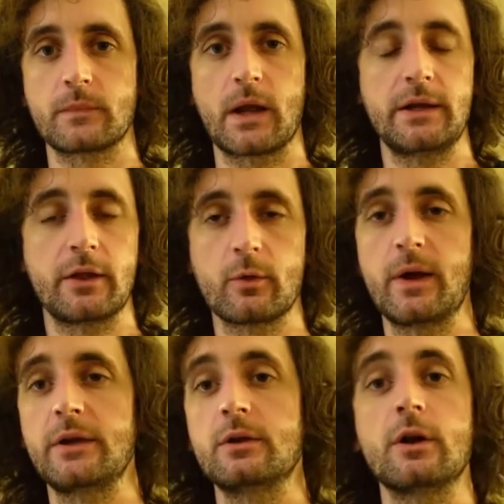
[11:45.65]
any other
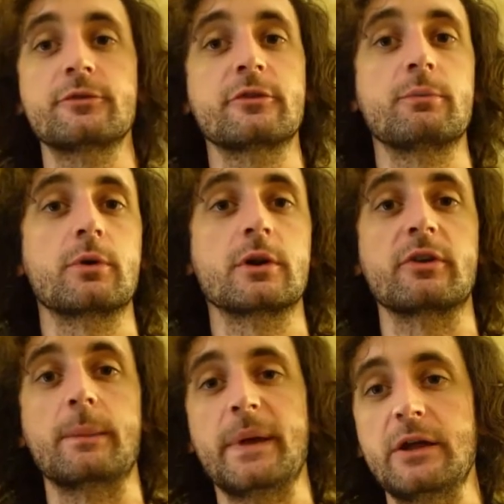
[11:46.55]
way. You can also support us
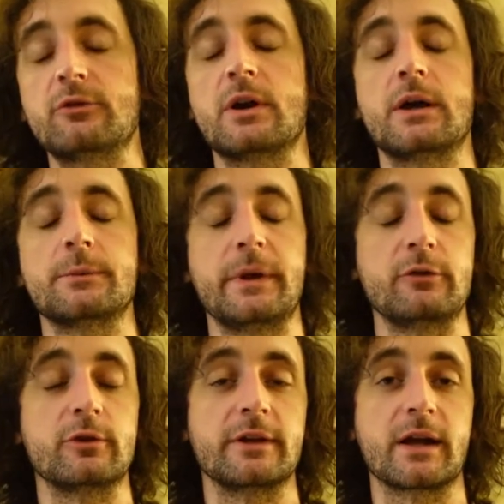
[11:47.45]
on Patreon,
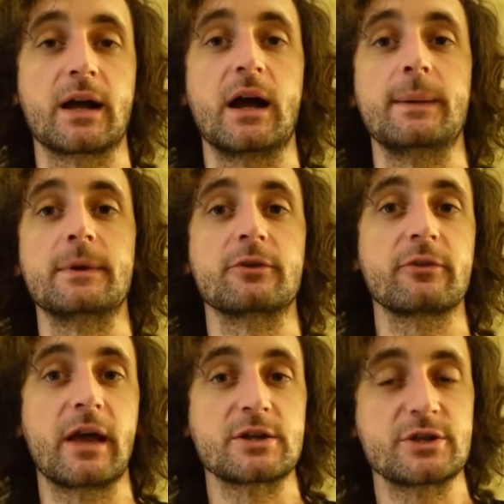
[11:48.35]

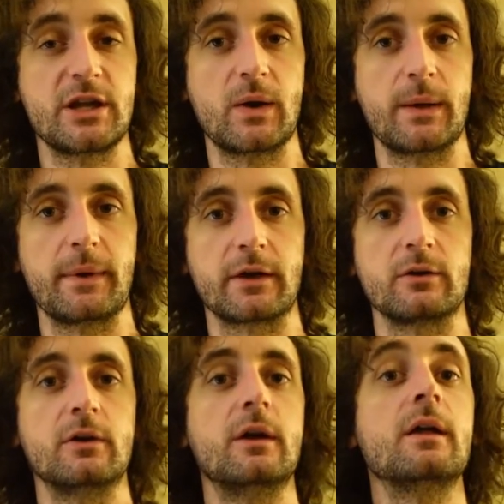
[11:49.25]

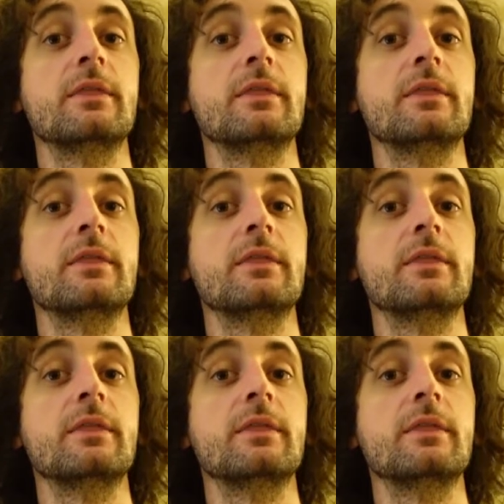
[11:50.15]
patreon.com/TOAMichael.